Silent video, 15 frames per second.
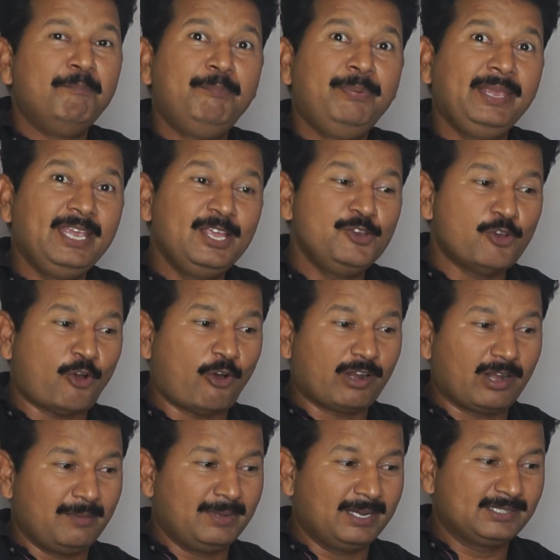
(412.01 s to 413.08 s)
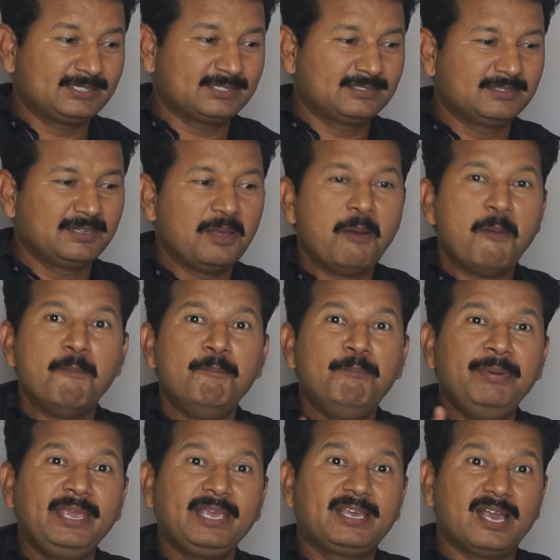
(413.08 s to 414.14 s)
Be in your limits.
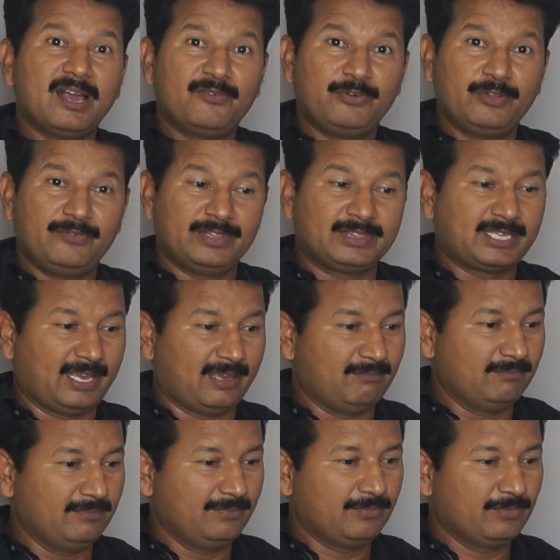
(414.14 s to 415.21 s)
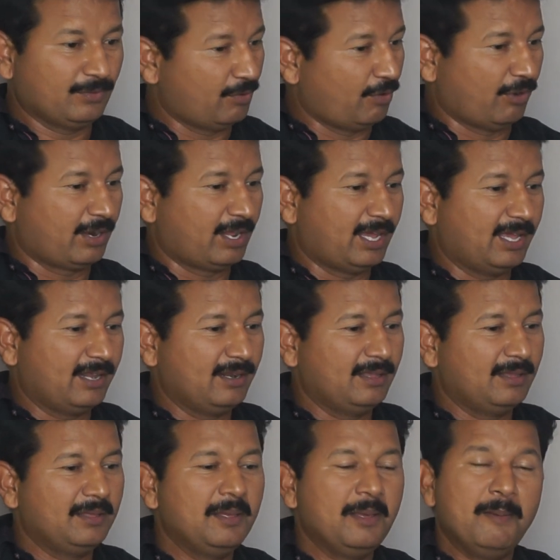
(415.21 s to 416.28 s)
Be careful with him or
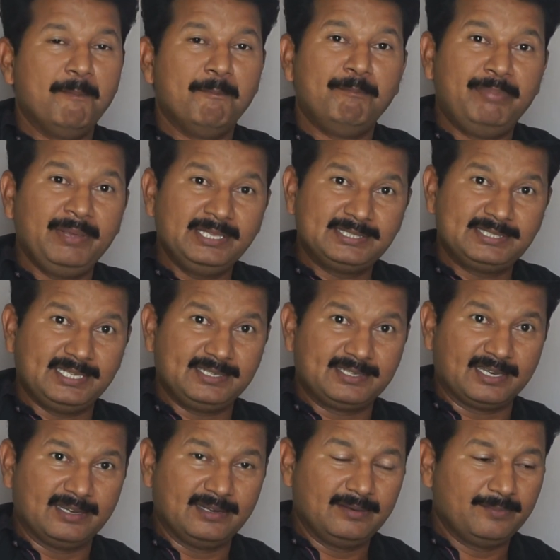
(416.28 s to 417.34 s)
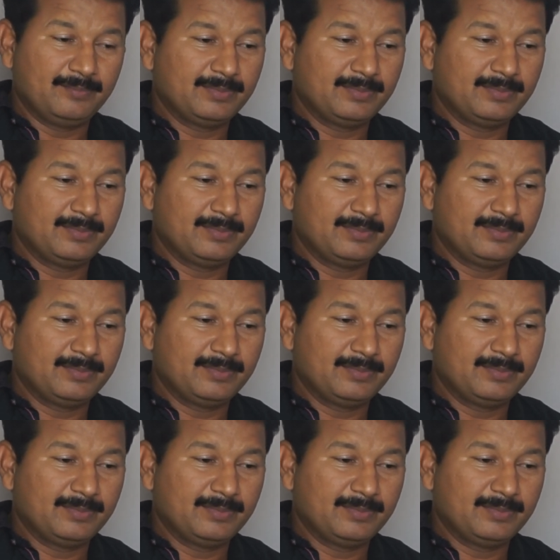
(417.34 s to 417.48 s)
her. Be seated.